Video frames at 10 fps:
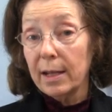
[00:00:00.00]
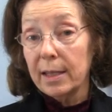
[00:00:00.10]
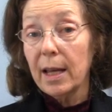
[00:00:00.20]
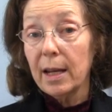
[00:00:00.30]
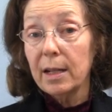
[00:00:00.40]

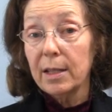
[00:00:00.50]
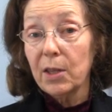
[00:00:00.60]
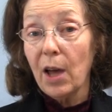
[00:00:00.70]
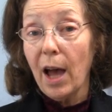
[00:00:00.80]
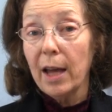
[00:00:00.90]
and set it
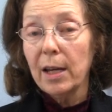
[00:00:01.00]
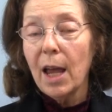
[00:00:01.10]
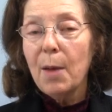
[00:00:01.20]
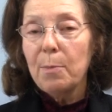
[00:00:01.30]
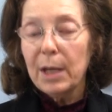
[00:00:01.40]
aside,
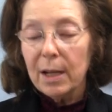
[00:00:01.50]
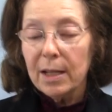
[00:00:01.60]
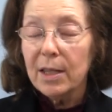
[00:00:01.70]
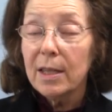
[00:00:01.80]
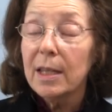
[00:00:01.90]

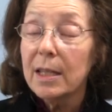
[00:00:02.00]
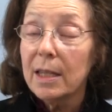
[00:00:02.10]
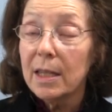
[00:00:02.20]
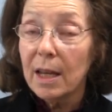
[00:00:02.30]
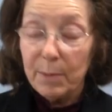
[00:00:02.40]
because
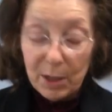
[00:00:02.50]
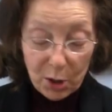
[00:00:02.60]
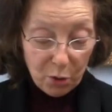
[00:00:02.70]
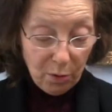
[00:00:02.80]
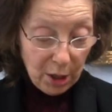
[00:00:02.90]
this
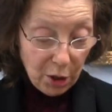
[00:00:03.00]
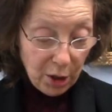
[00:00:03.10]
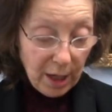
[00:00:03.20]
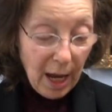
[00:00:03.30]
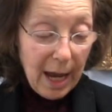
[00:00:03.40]

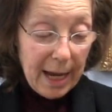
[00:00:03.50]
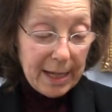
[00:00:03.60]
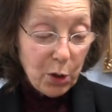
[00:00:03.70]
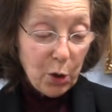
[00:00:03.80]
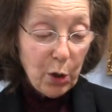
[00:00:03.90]
demonstration
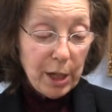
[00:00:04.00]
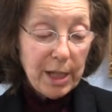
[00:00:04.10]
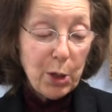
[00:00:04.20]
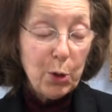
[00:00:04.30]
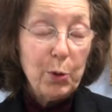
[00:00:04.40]
is
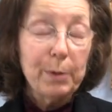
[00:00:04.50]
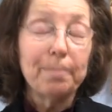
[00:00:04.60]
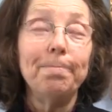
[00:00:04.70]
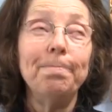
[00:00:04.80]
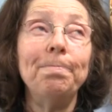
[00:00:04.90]
going to
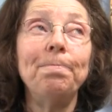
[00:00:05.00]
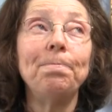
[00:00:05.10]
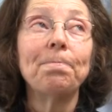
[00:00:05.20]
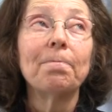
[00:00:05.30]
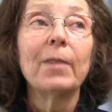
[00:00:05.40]

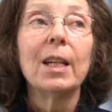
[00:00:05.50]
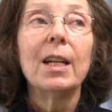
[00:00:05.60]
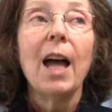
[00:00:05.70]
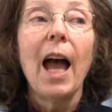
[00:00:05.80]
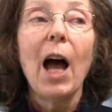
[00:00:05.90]

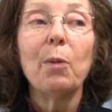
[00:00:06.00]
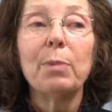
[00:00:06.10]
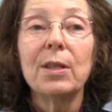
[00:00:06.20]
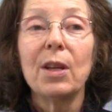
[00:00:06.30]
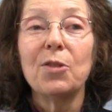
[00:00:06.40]

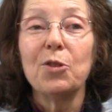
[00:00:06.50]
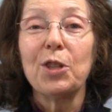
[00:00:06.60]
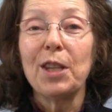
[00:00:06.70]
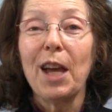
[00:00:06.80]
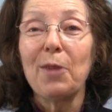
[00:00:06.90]
help us
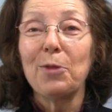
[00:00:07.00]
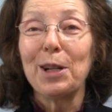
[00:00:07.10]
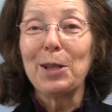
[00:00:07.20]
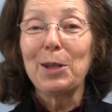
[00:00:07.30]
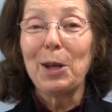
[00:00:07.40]
understand
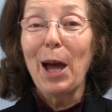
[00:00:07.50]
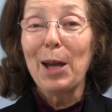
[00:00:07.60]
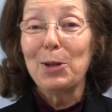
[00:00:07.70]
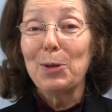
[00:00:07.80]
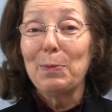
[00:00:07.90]
what it's
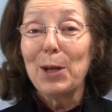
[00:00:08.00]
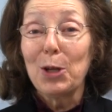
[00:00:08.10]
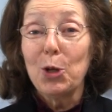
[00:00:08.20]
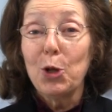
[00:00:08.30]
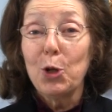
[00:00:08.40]
like to
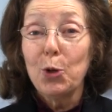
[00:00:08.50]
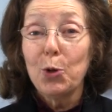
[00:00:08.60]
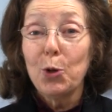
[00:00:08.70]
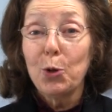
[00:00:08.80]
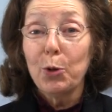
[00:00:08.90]
be a
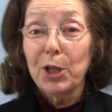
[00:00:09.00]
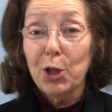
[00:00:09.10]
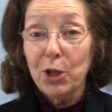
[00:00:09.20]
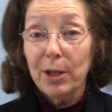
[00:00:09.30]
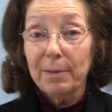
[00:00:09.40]
new
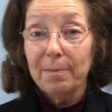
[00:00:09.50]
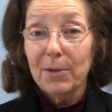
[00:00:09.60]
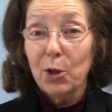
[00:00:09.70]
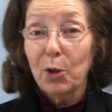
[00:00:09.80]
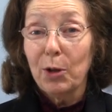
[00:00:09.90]
Christian.
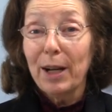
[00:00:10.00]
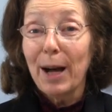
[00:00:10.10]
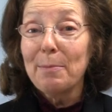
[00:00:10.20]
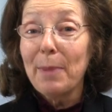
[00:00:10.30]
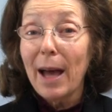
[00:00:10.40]
So
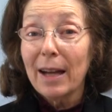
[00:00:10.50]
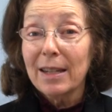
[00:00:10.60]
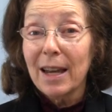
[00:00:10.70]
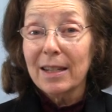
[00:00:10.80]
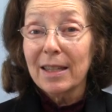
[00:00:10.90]
come
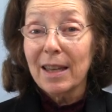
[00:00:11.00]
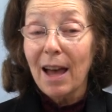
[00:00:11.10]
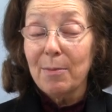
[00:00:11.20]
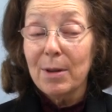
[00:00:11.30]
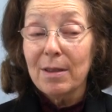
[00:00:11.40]
back next
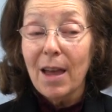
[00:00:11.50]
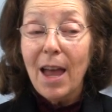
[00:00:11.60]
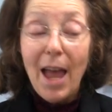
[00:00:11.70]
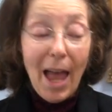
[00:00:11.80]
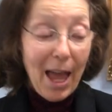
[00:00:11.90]
Sabbath,
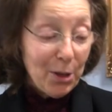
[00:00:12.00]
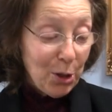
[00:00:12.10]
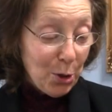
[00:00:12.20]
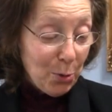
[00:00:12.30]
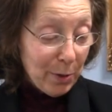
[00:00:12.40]

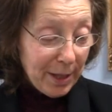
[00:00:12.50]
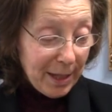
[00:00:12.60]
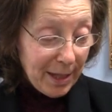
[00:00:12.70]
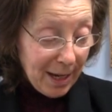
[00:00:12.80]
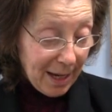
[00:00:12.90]
and you will
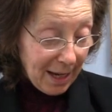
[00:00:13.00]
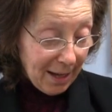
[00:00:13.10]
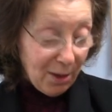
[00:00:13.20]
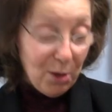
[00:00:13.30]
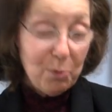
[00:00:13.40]

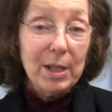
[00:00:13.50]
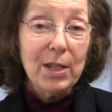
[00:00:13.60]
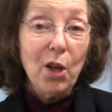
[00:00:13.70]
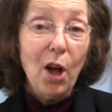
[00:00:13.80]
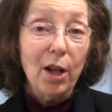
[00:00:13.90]
see the
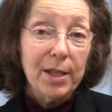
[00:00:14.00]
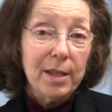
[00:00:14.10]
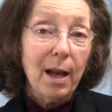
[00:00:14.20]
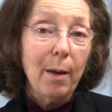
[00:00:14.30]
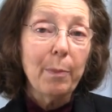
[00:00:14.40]

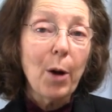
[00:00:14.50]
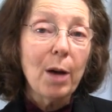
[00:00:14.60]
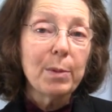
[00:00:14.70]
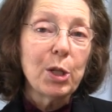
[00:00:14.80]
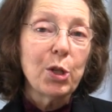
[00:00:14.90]
results. I'll
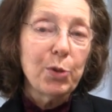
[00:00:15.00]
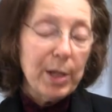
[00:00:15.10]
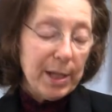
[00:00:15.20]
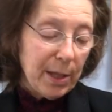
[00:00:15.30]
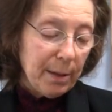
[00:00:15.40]
probably do
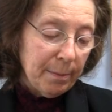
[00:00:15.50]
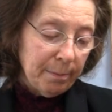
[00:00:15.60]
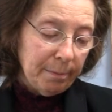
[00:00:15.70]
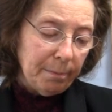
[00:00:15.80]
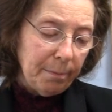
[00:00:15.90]
this
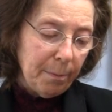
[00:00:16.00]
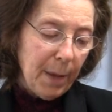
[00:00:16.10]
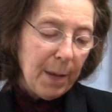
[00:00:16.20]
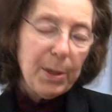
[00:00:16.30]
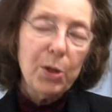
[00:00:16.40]

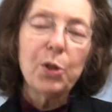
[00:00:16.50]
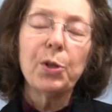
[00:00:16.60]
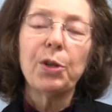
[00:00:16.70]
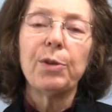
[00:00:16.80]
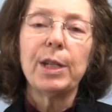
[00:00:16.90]
maybe
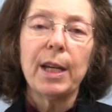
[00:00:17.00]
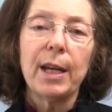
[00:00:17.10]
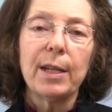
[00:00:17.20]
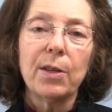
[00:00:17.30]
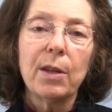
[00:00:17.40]
two or three
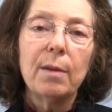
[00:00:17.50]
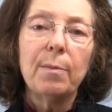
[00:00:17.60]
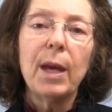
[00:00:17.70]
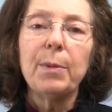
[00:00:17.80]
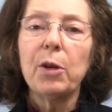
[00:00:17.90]
days,
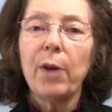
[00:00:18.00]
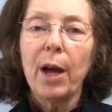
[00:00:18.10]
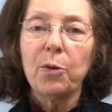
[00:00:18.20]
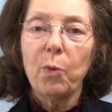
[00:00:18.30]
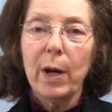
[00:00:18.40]
maybe
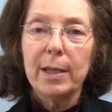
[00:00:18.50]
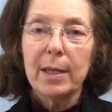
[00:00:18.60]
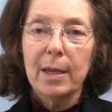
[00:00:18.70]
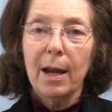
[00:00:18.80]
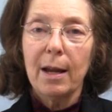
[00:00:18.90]
around
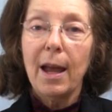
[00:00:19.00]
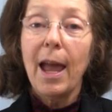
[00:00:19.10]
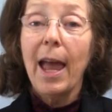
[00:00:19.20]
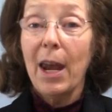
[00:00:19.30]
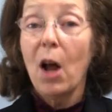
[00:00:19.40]
Wednesday,
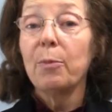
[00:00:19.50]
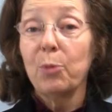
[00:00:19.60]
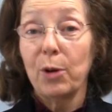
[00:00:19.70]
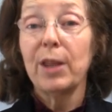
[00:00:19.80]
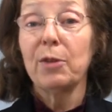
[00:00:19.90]
and
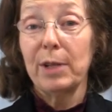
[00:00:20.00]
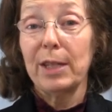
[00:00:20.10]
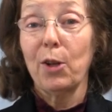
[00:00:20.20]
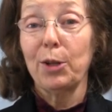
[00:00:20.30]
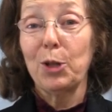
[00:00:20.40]
I'll bring the
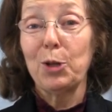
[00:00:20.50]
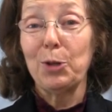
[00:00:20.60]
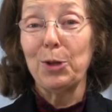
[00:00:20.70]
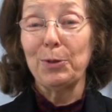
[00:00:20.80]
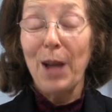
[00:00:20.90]
results
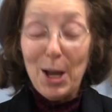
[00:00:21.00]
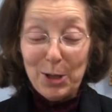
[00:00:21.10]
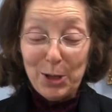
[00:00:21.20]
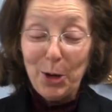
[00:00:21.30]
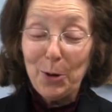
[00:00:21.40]
to you.
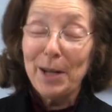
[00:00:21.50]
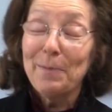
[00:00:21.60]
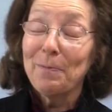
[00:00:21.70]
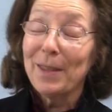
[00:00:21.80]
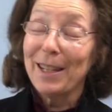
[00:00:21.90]
So
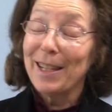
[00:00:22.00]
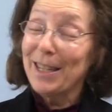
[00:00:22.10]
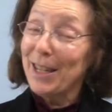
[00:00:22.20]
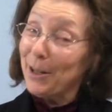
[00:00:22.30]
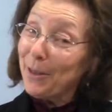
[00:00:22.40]

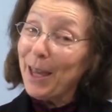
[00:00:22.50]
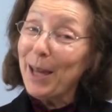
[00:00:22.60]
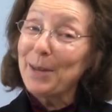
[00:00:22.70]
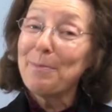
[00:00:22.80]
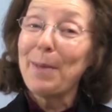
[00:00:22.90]
until
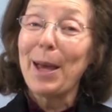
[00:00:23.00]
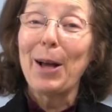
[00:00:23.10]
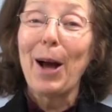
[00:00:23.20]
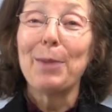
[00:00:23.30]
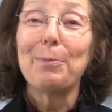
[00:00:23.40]
then, may
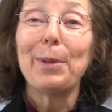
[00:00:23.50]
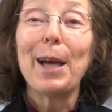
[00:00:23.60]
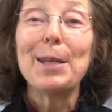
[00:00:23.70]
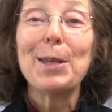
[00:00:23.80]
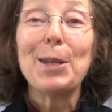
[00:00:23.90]
God
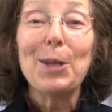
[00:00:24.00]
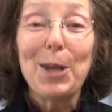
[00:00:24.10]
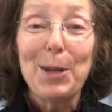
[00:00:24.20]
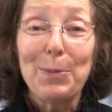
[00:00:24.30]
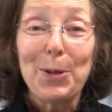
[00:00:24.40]
bless and
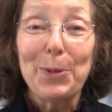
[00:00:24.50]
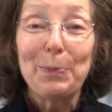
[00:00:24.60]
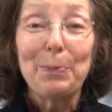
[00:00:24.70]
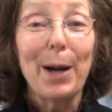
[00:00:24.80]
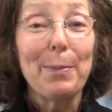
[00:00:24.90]
keep you.
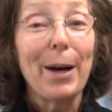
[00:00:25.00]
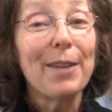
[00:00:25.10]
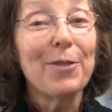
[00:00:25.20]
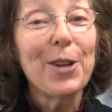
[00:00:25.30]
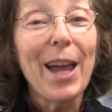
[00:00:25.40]

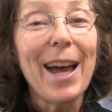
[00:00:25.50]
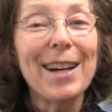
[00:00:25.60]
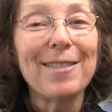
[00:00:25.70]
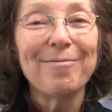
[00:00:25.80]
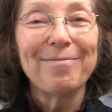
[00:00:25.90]
Bye-bye for
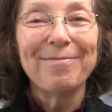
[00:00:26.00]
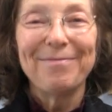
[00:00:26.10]
now.